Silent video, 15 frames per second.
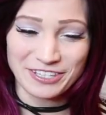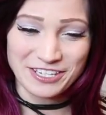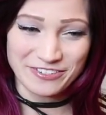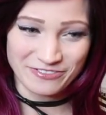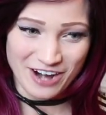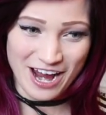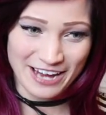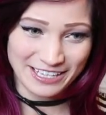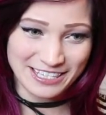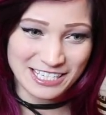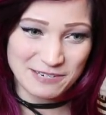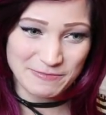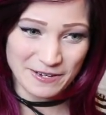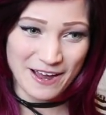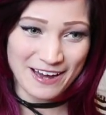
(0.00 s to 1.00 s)
in these rides.
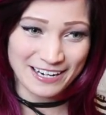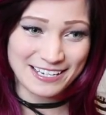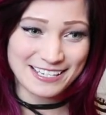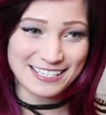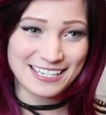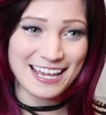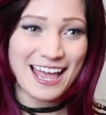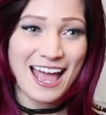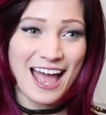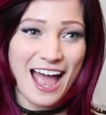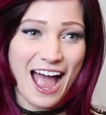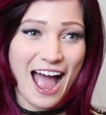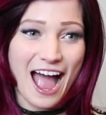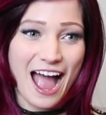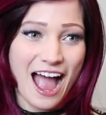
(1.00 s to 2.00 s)
To be honest,
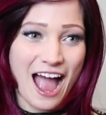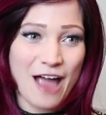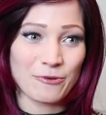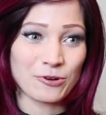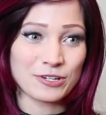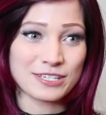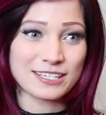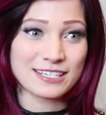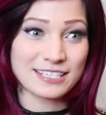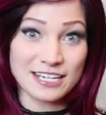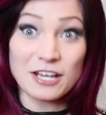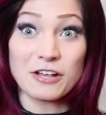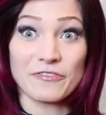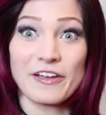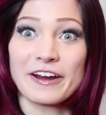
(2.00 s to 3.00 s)
I was
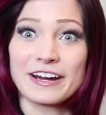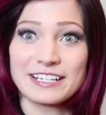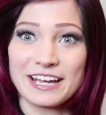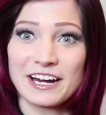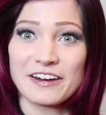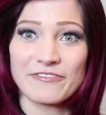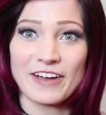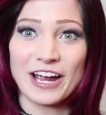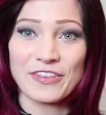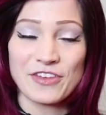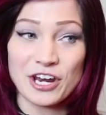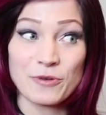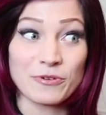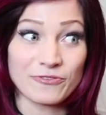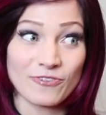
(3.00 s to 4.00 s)
still very terrified
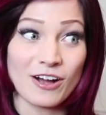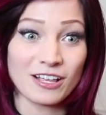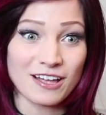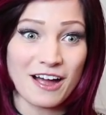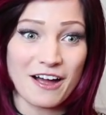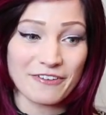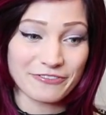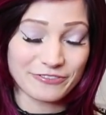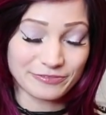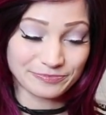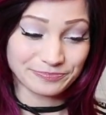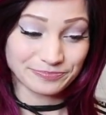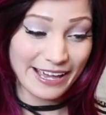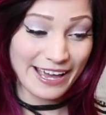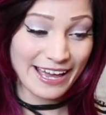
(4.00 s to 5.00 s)
that it would fall off.
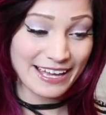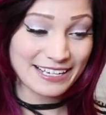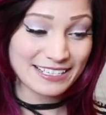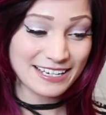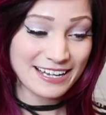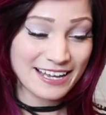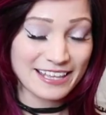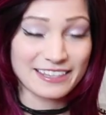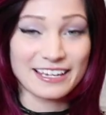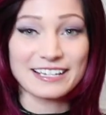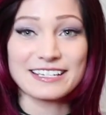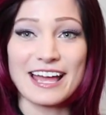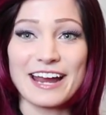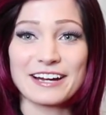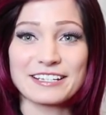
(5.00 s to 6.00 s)
And the
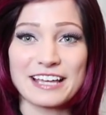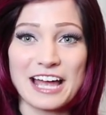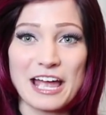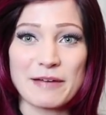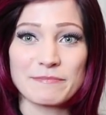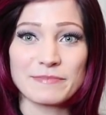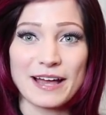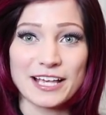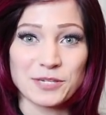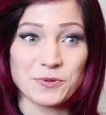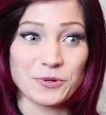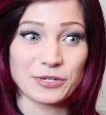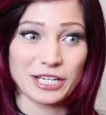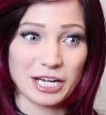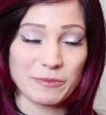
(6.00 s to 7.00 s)
entire time, as
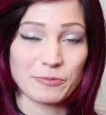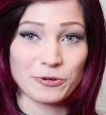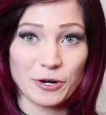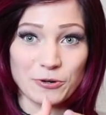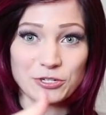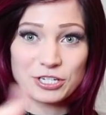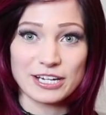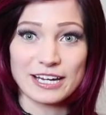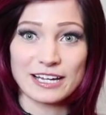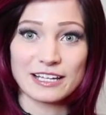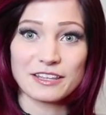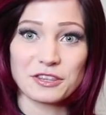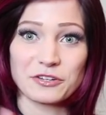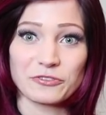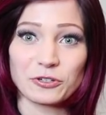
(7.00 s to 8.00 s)
we were like
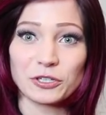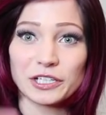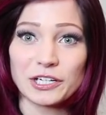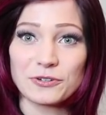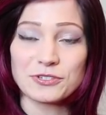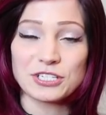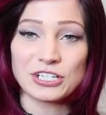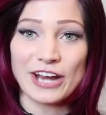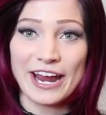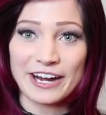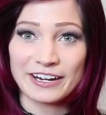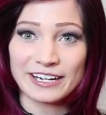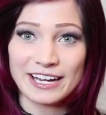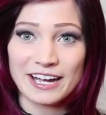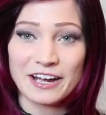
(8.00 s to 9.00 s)
approaching the roller coaster
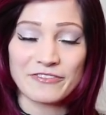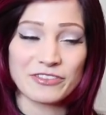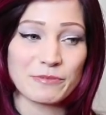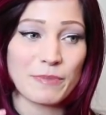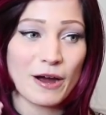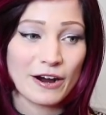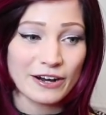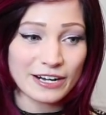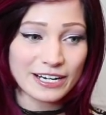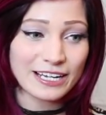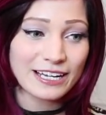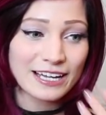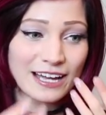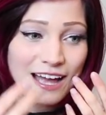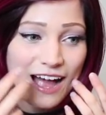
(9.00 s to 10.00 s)
area of the park,
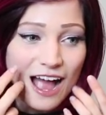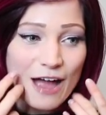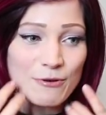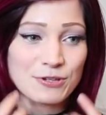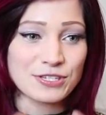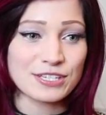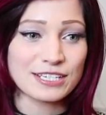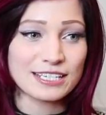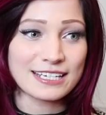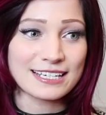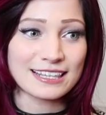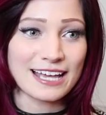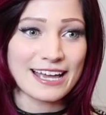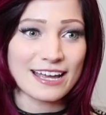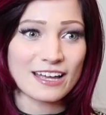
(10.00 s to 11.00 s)
I was thinking
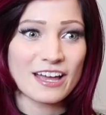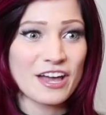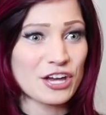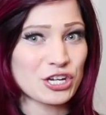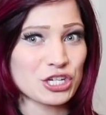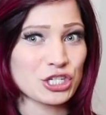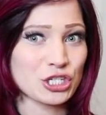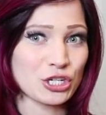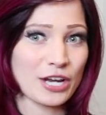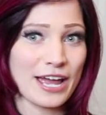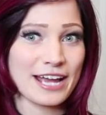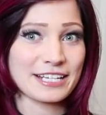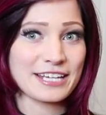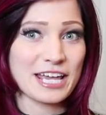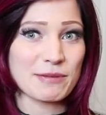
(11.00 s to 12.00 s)
like, should
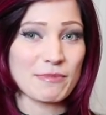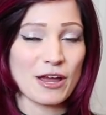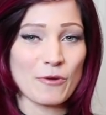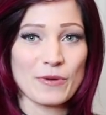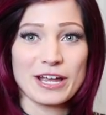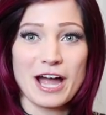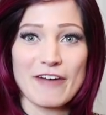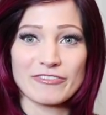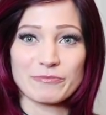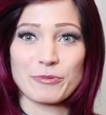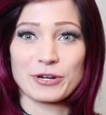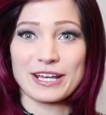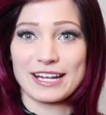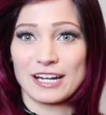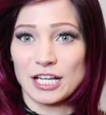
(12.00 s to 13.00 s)
I take my wig off and
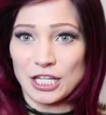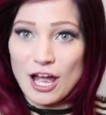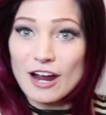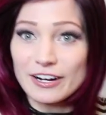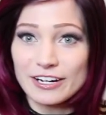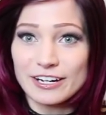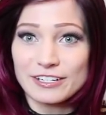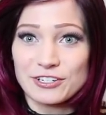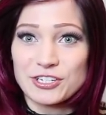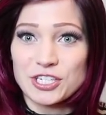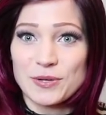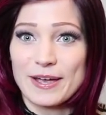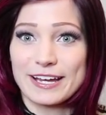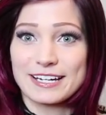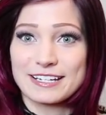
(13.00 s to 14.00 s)
put it in a locker just
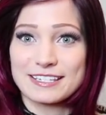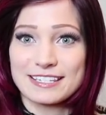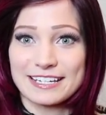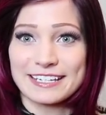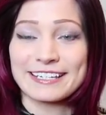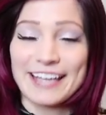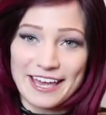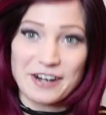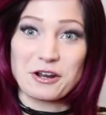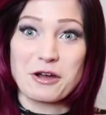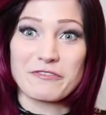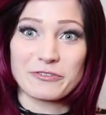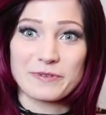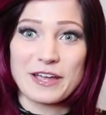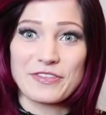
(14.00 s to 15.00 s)
so I can just like get it
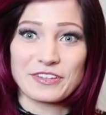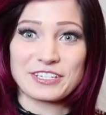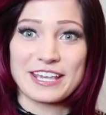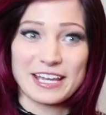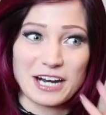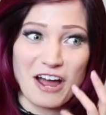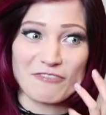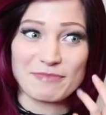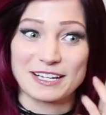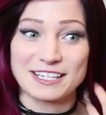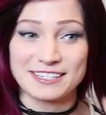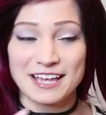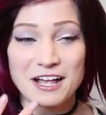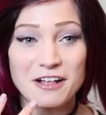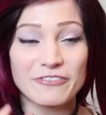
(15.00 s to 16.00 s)
over with and take it off
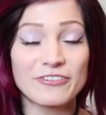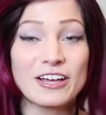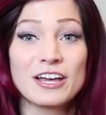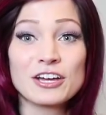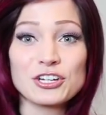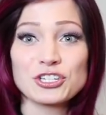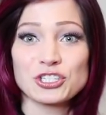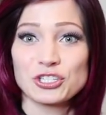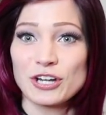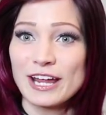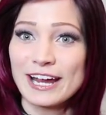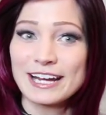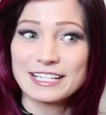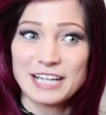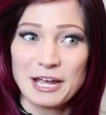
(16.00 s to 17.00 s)
myself? Should
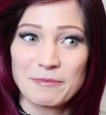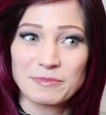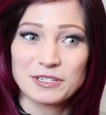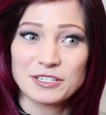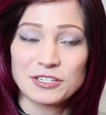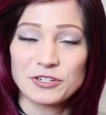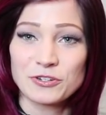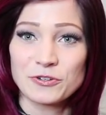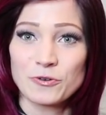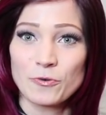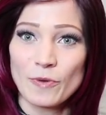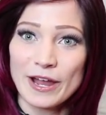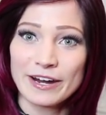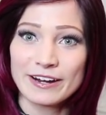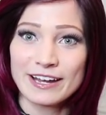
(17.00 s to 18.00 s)
I attempt to
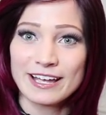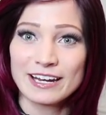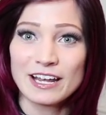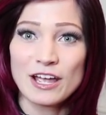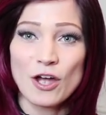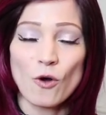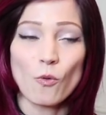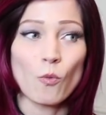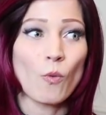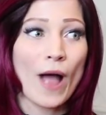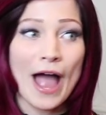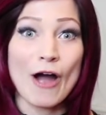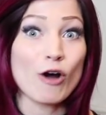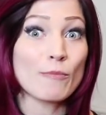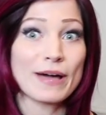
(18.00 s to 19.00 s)
wear it?
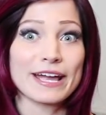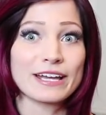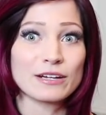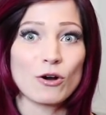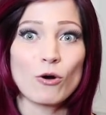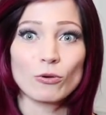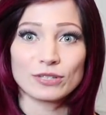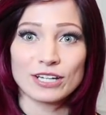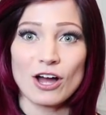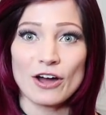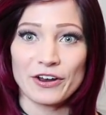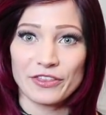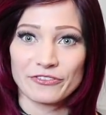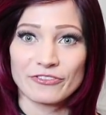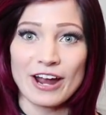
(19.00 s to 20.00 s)
How am I gonna hold it
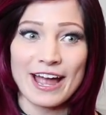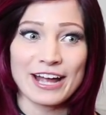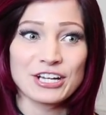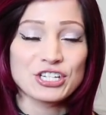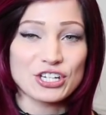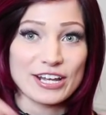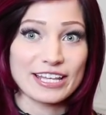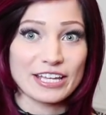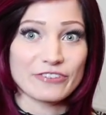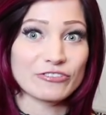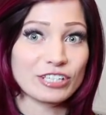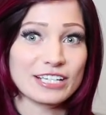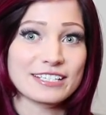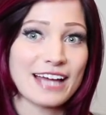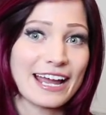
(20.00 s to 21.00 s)
on the ride? Should I like
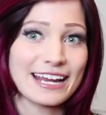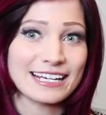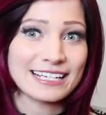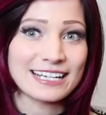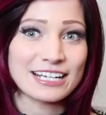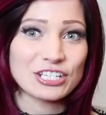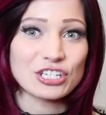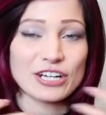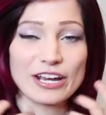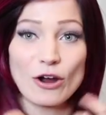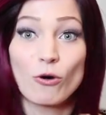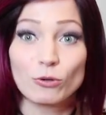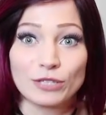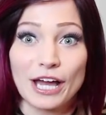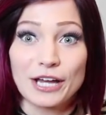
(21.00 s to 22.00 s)
really tighten it? Should I
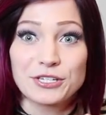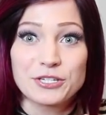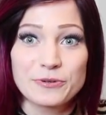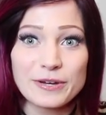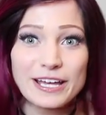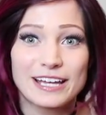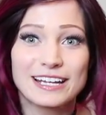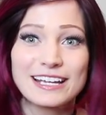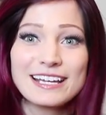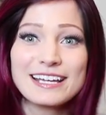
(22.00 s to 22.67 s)
hold on to it?